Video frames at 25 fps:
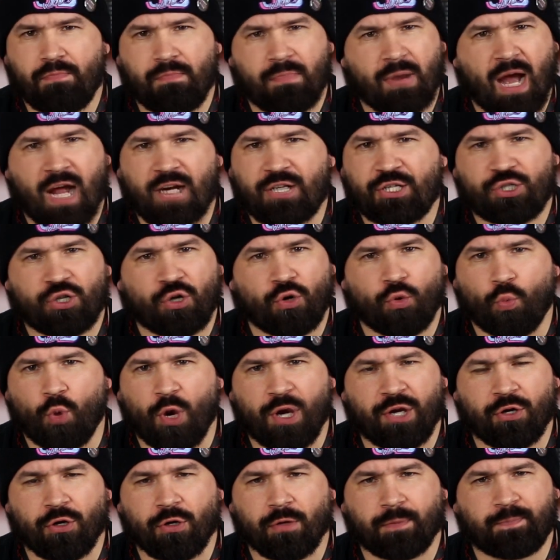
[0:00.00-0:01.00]
Not sure
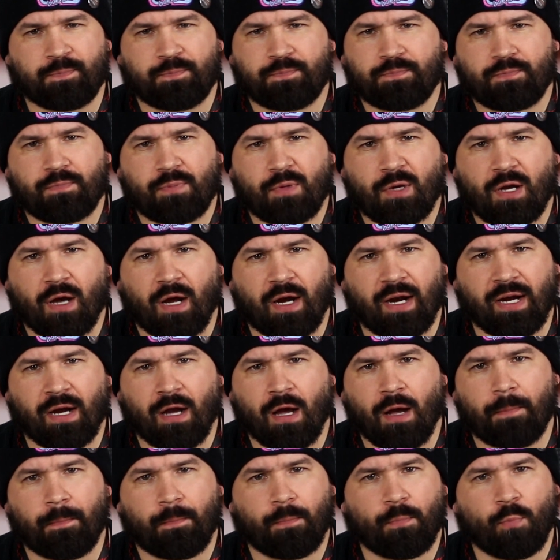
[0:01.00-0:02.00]
what you're cutting
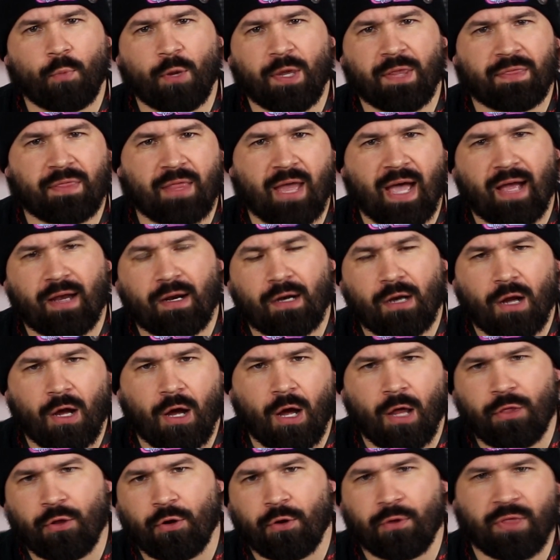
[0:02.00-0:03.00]
up with that
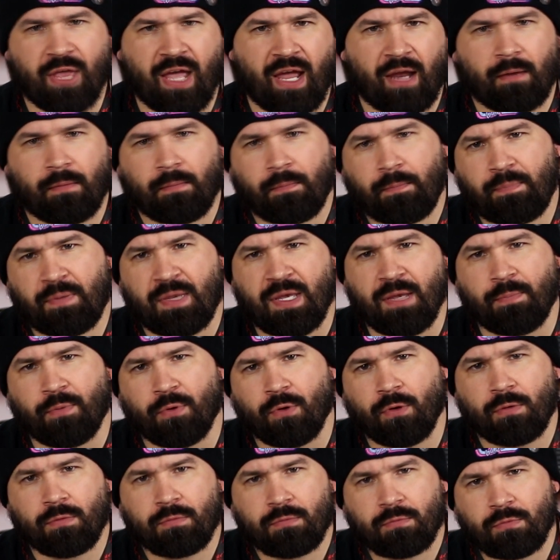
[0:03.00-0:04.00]
other than
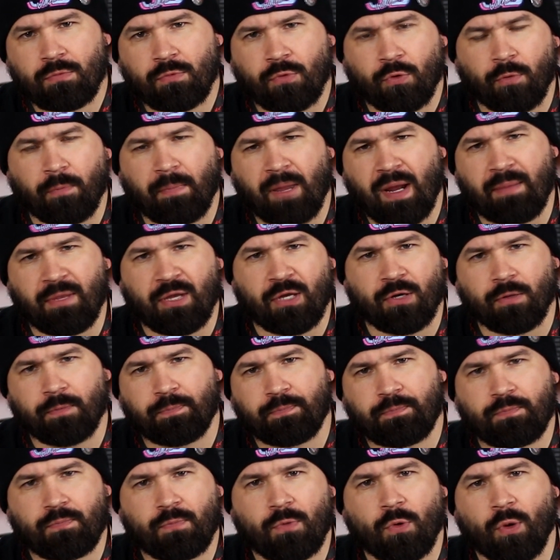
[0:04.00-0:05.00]
people, or maybe you're
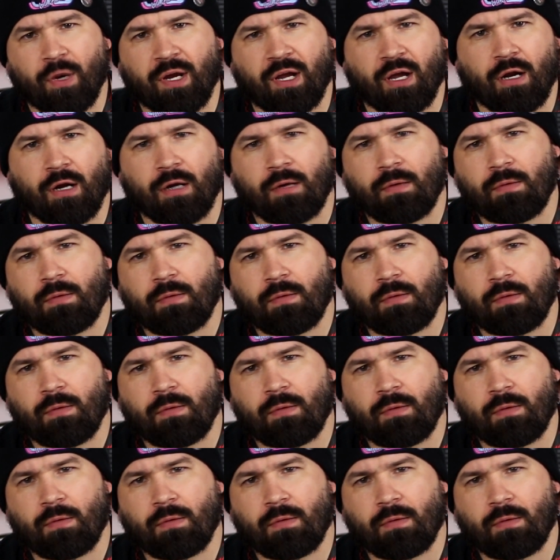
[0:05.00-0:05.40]
going on a